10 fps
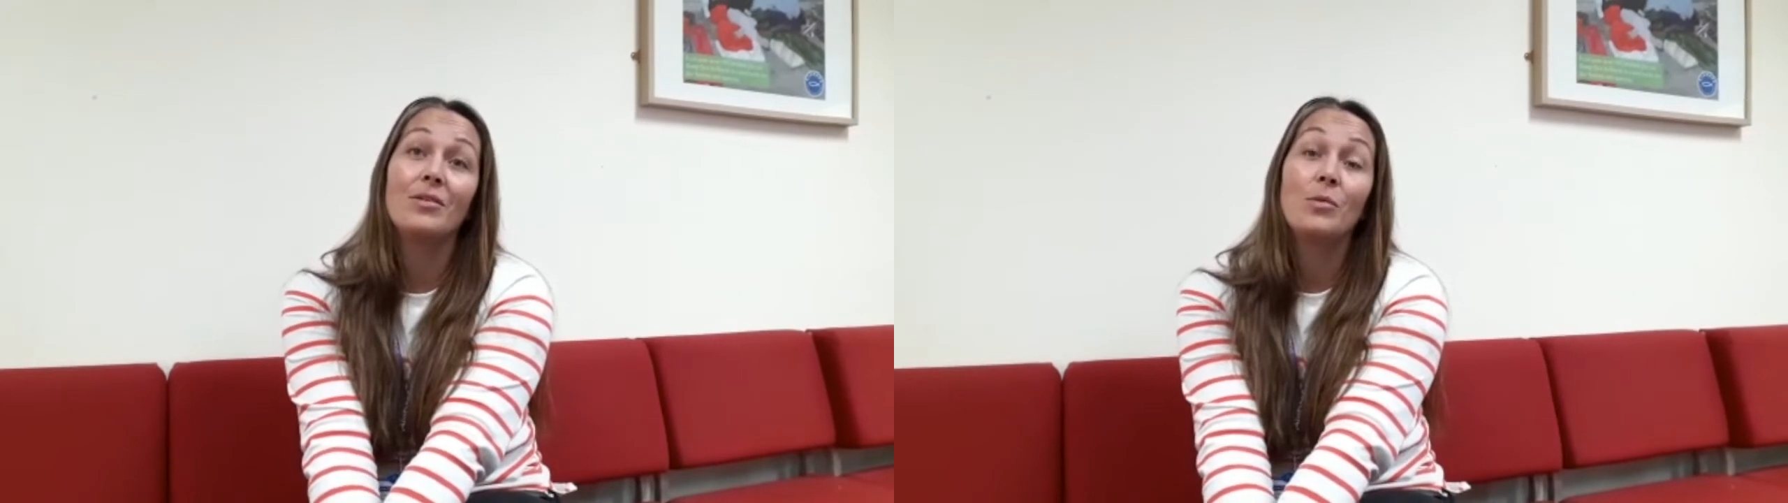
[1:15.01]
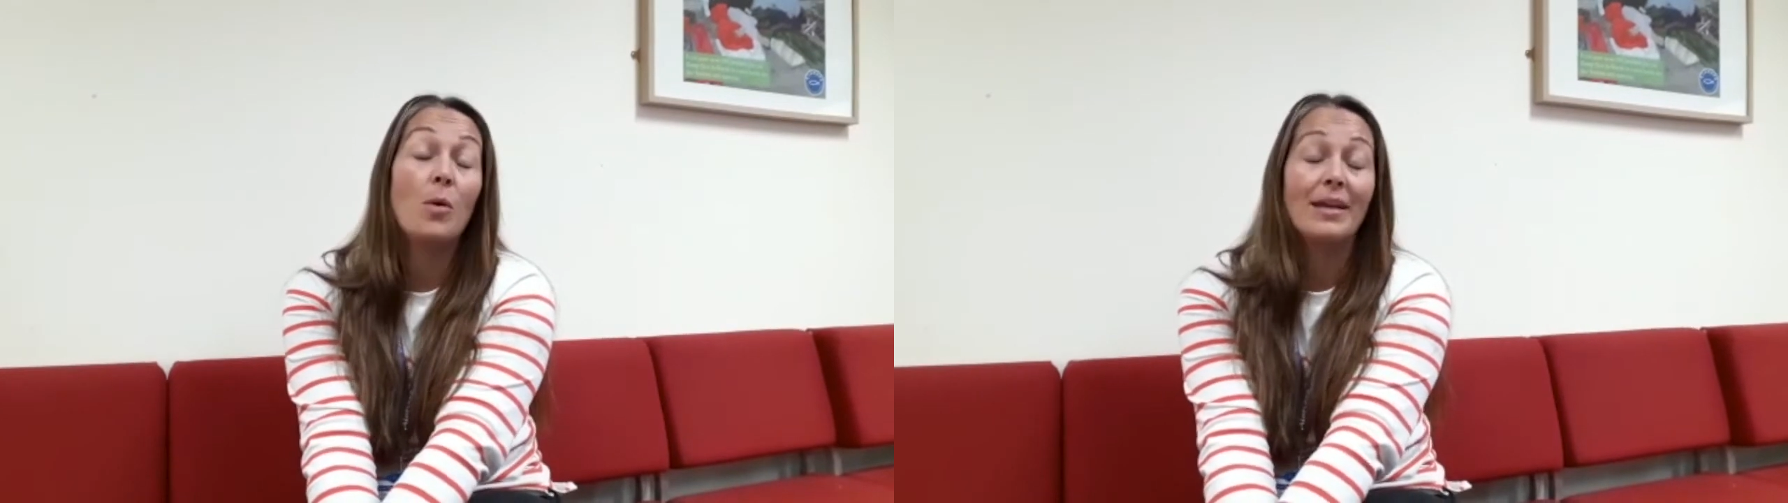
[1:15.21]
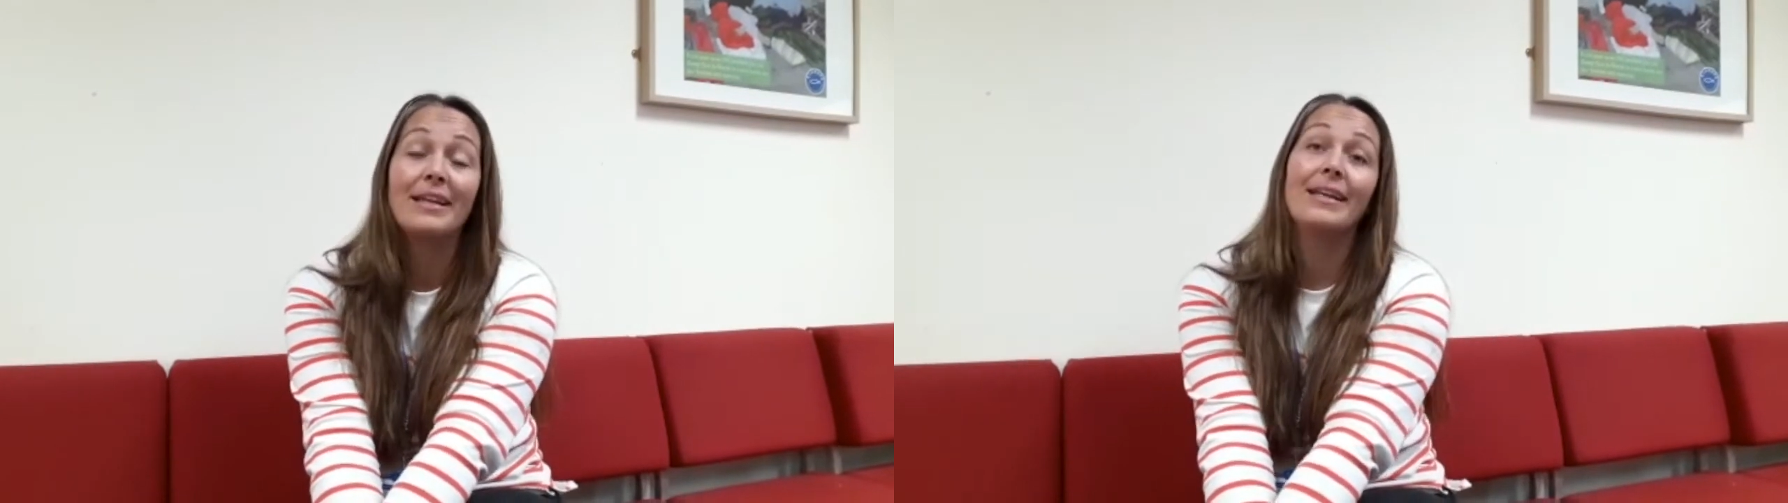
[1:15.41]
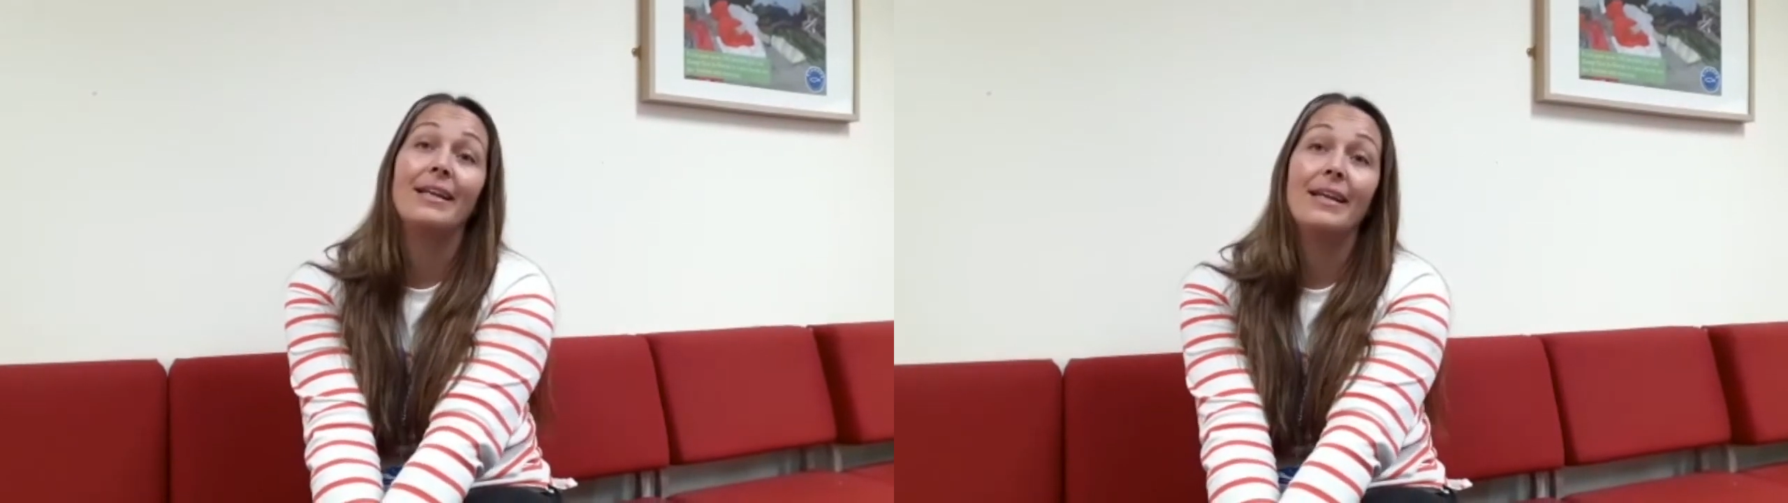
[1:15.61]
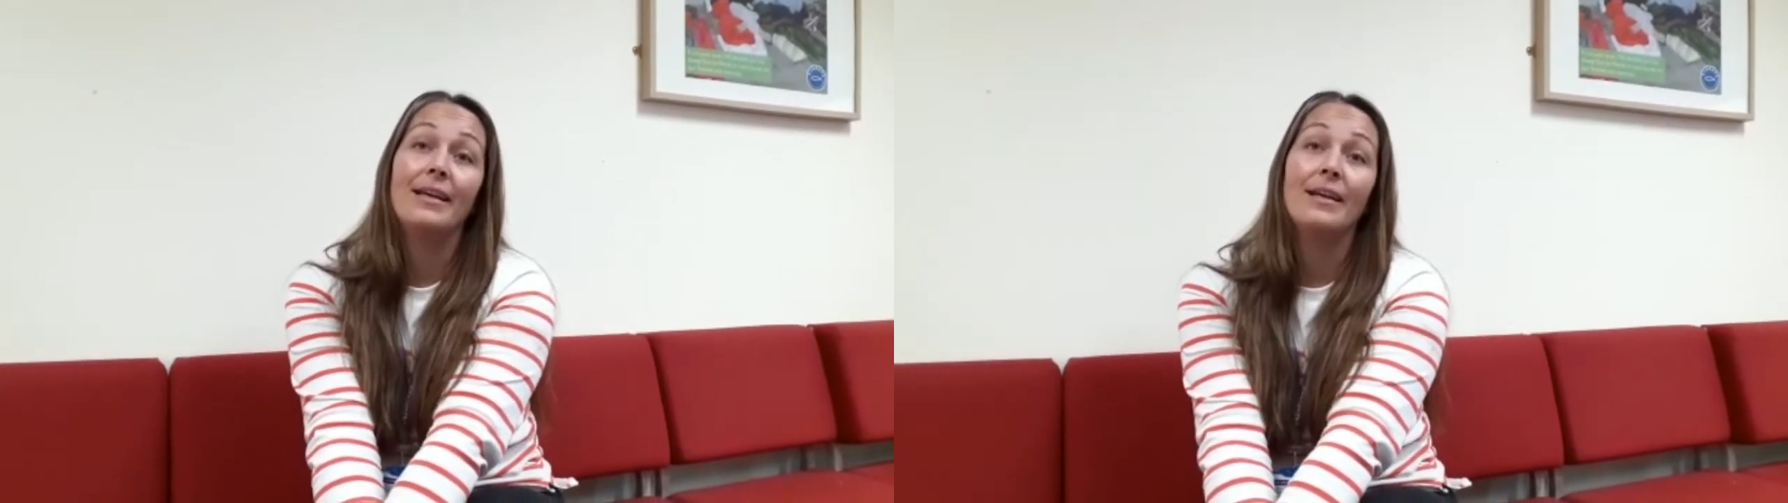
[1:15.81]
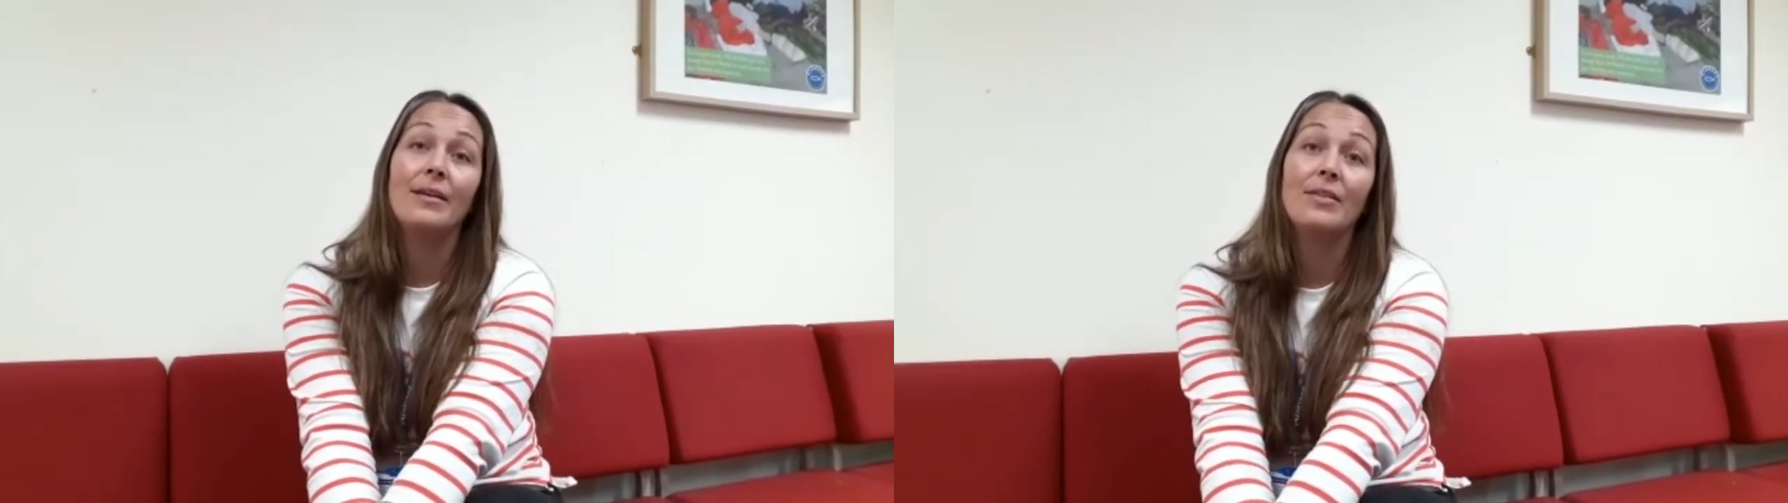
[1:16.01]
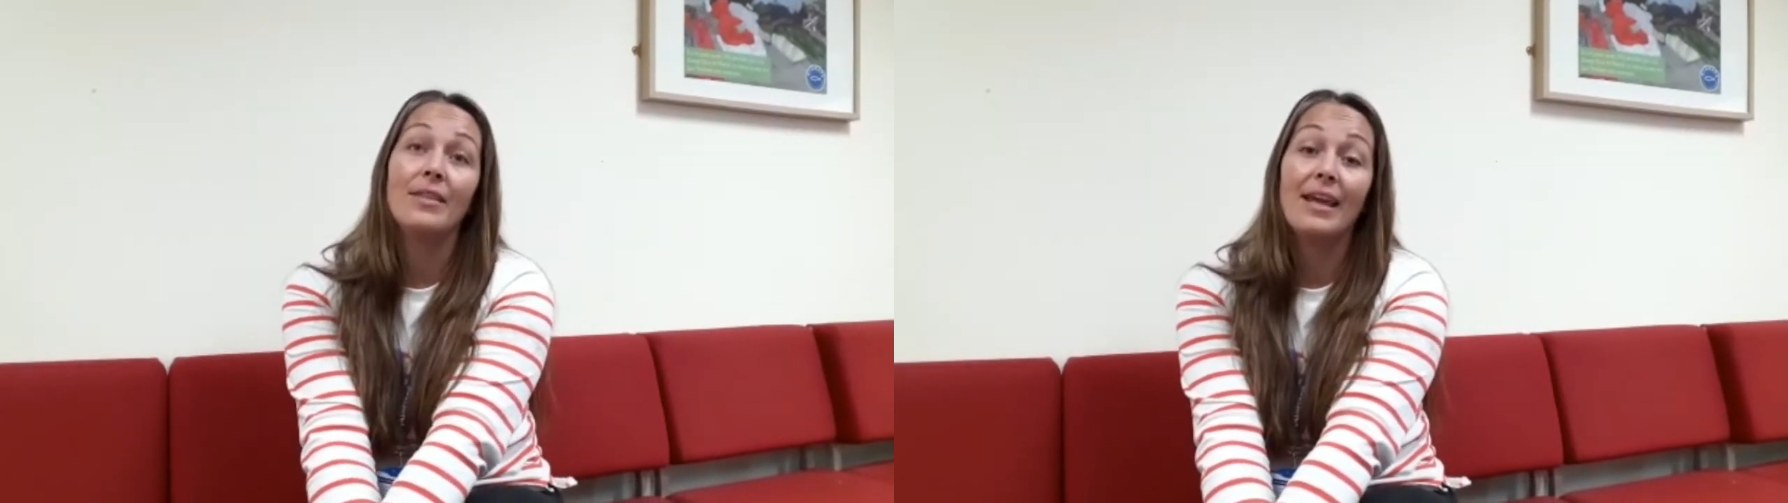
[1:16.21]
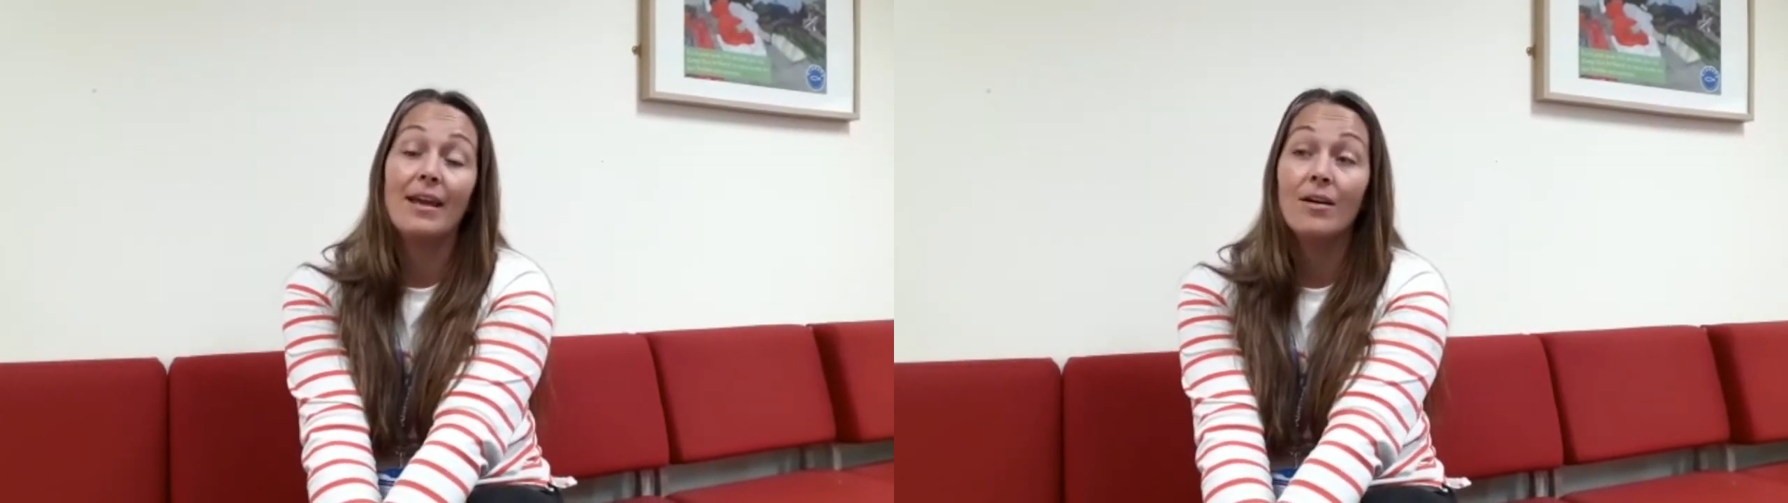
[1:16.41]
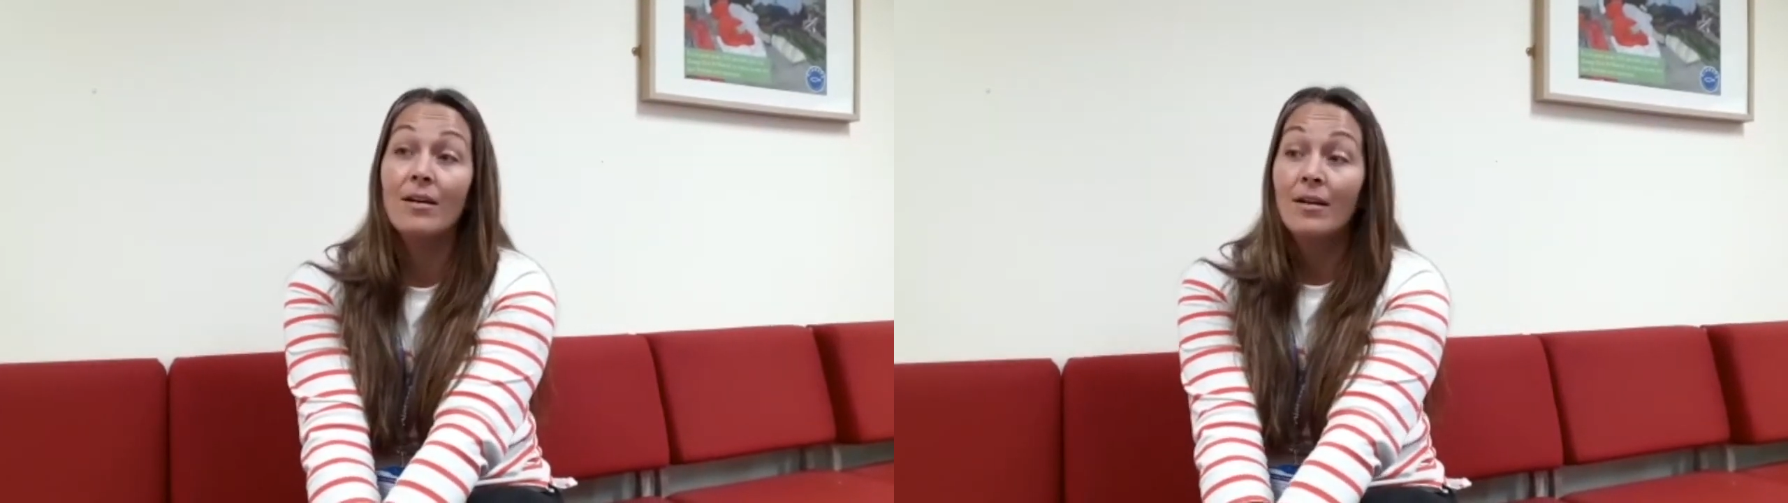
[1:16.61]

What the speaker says: quite clearly, and they are